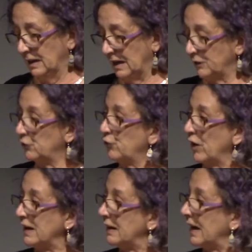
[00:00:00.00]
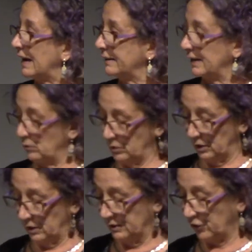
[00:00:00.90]
And a striking handout,
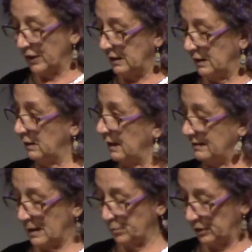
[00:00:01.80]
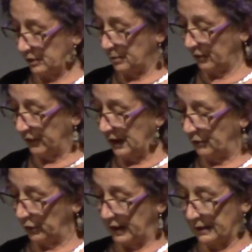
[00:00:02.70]
striking example is number five
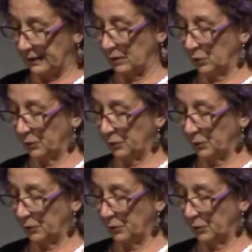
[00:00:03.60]
on the handout.